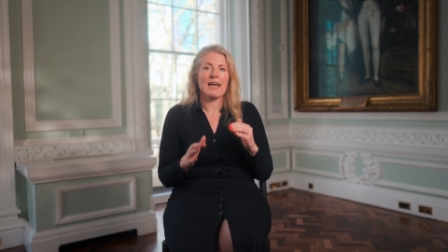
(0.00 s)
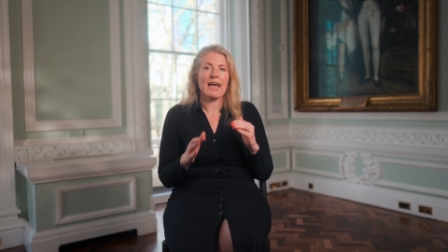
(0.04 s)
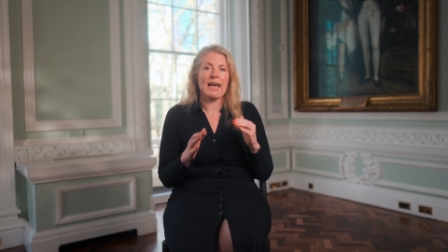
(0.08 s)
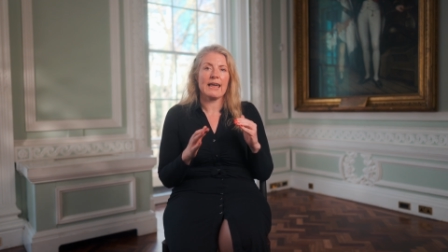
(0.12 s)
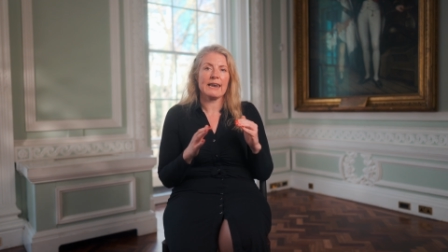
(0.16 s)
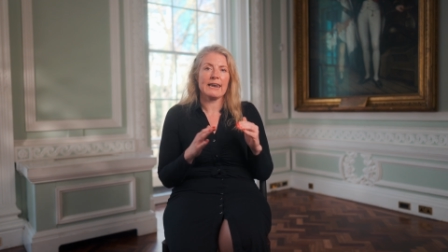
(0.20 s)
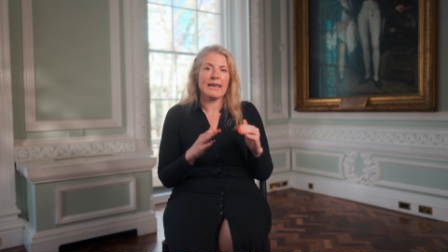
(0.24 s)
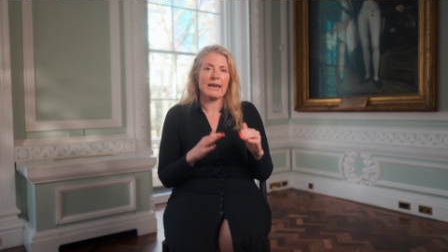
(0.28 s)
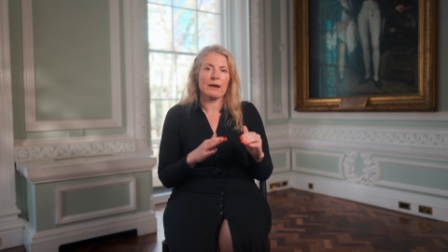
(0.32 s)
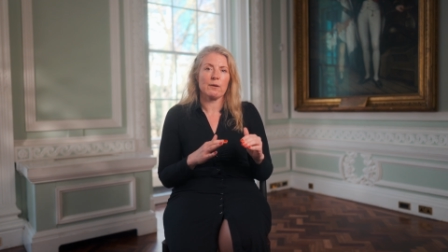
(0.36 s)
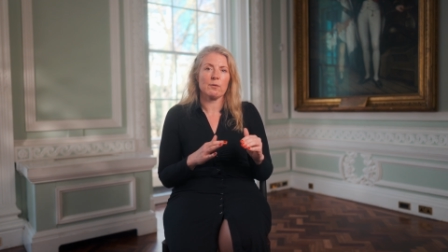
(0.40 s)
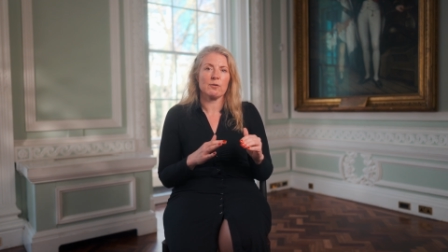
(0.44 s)

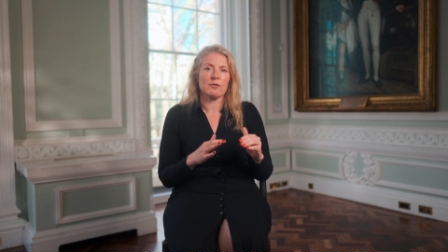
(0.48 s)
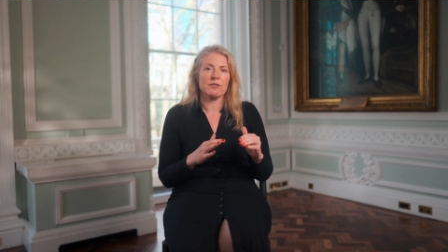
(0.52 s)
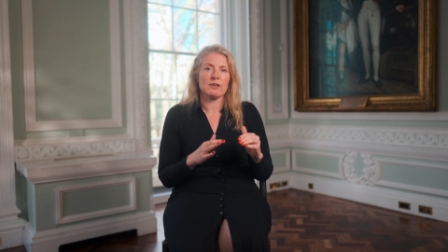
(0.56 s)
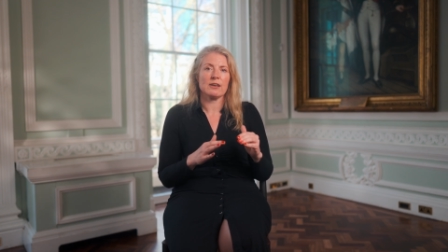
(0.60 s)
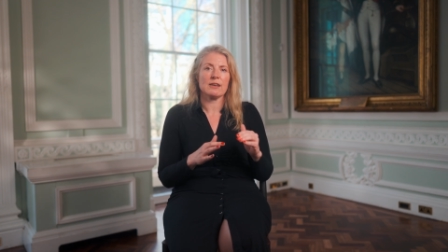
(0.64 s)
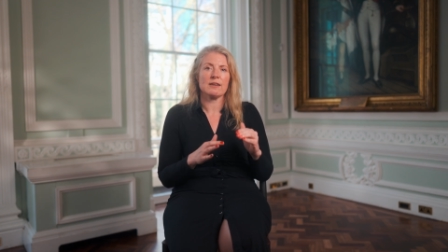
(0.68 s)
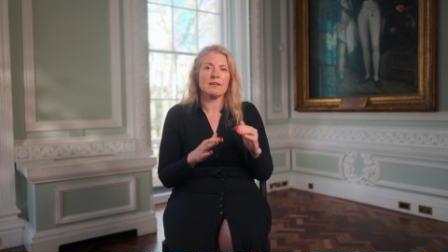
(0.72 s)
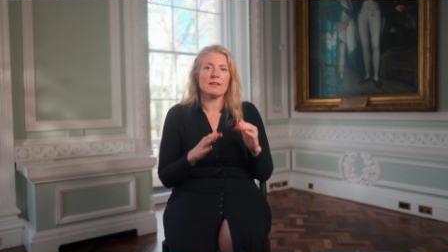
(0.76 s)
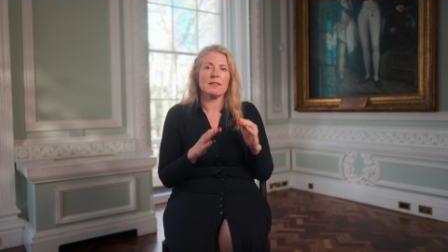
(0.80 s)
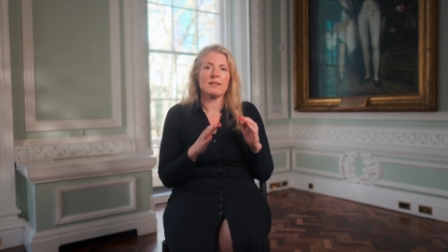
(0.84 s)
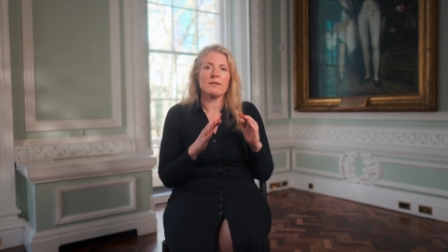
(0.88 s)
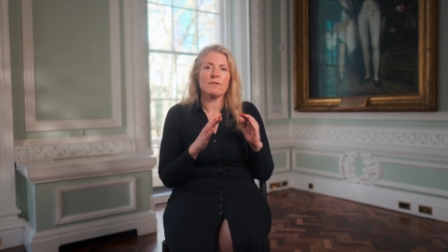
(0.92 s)
and
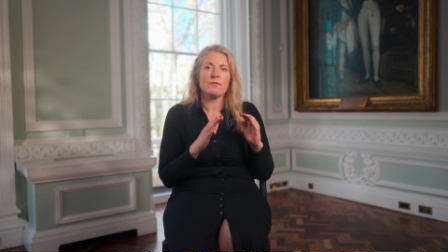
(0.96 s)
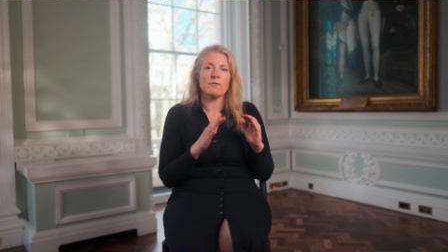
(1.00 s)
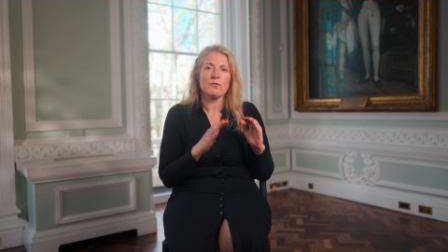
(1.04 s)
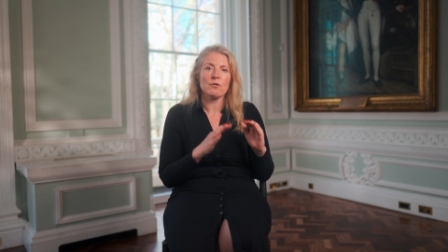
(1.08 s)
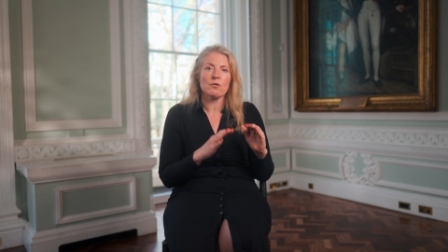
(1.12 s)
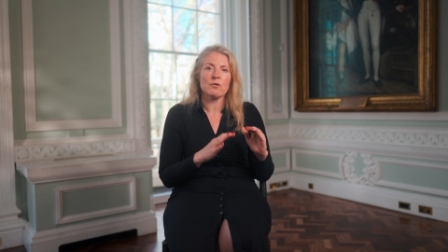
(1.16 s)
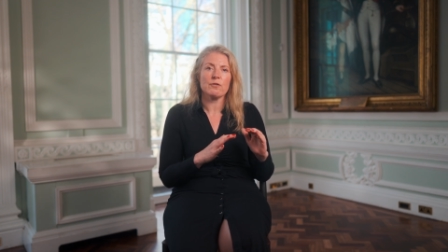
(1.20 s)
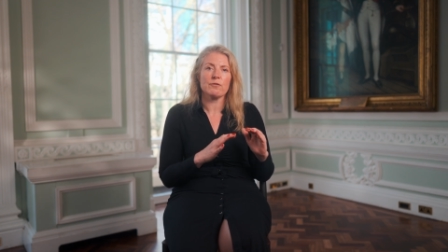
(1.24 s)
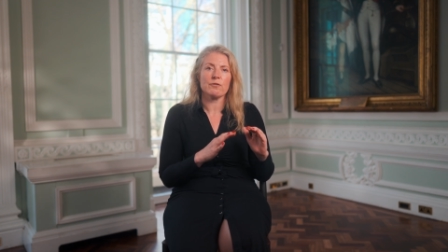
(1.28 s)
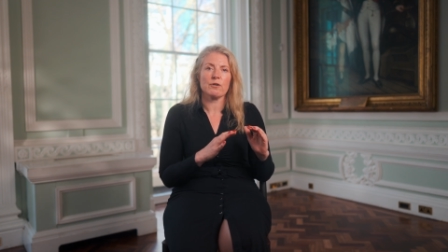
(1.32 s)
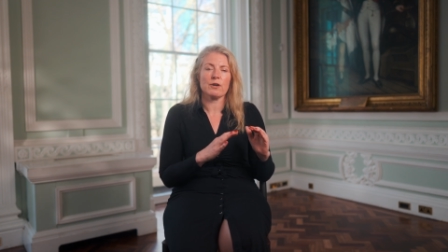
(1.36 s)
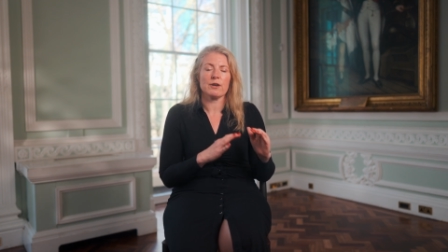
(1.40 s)
equity to the
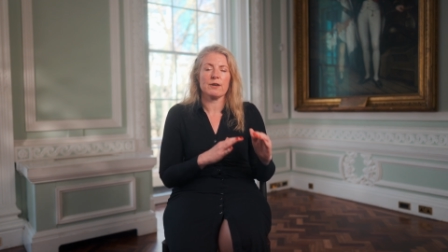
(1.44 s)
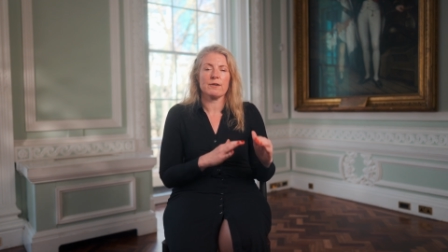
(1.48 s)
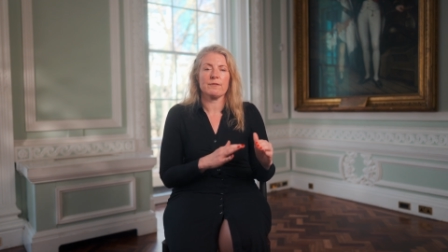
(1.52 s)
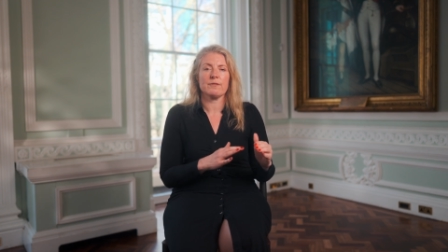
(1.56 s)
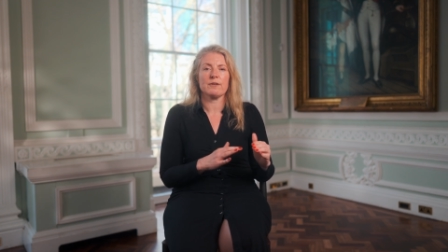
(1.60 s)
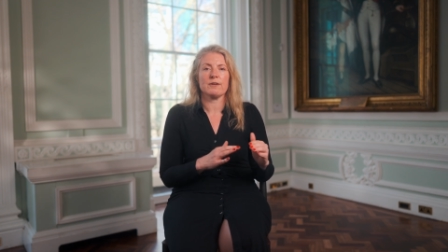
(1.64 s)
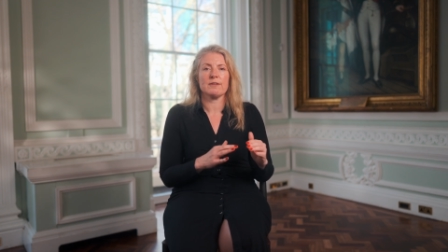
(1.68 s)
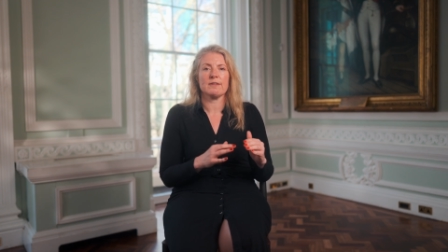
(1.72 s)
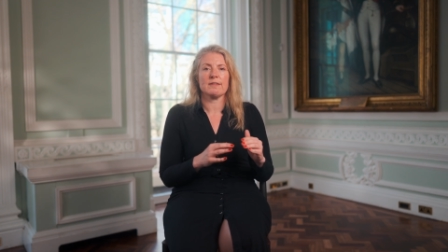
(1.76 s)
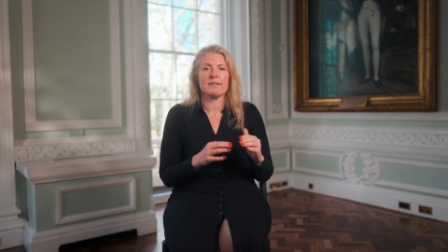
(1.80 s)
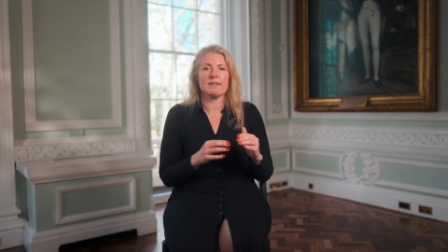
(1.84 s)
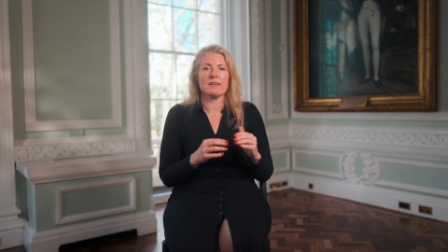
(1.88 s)
forefront of
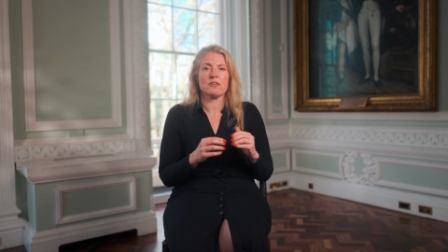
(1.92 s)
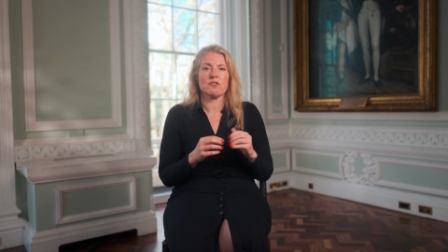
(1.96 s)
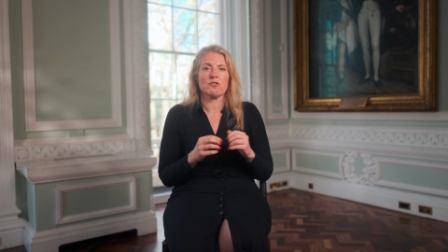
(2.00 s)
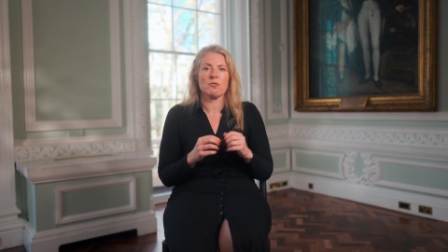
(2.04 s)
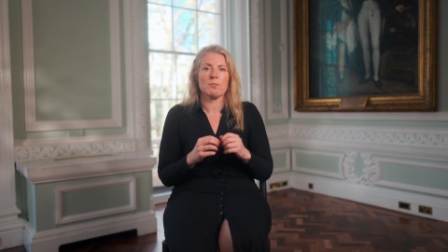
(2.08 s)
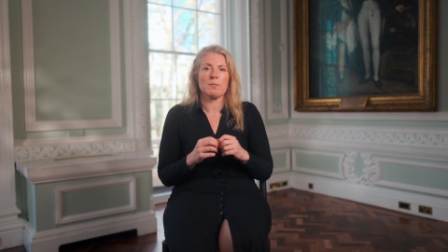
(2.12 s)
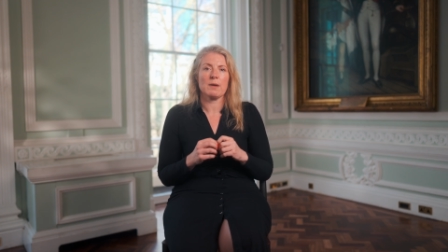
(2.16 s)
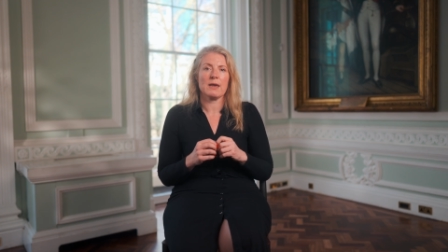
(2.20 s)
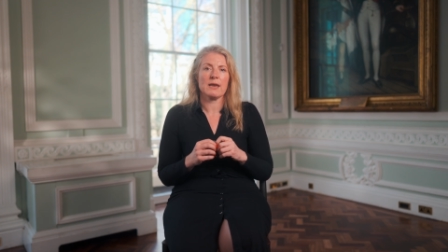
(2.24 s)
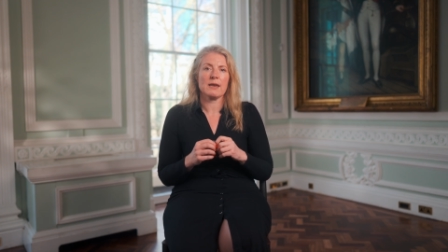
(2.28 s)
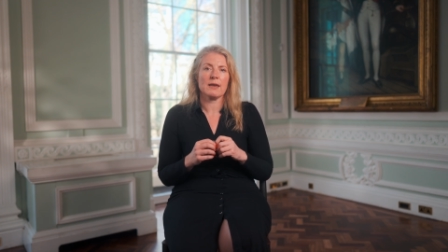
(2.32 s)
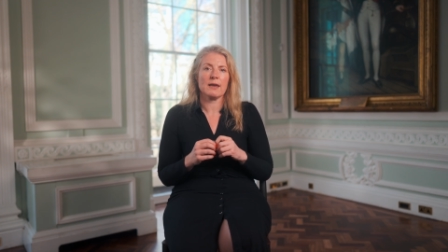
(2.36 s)
our
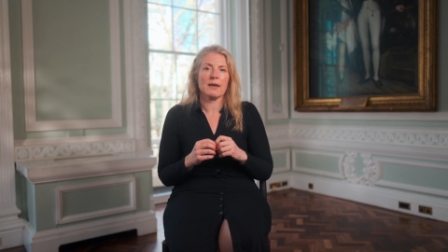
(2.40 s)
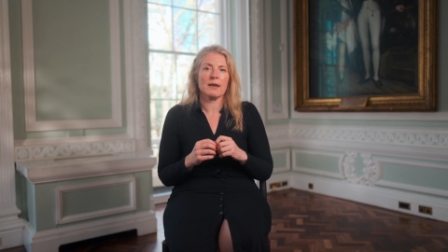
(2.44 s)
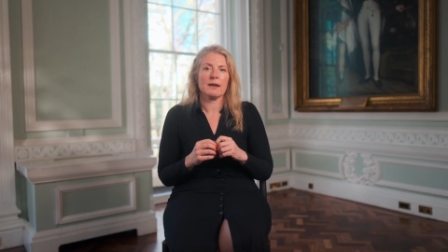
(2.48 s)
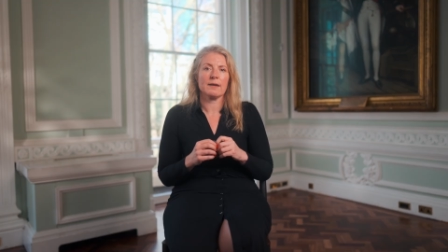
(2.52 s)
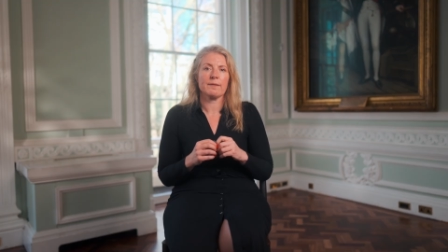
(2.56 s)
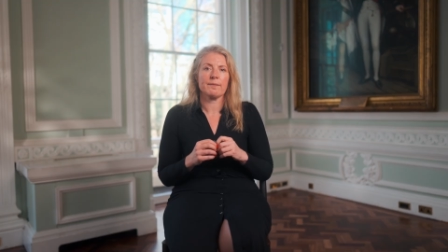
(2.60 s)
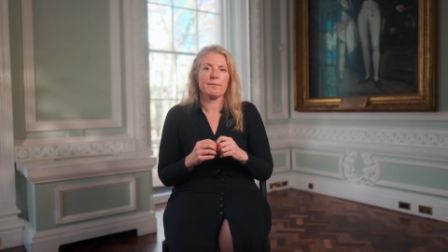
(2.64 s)
decision making.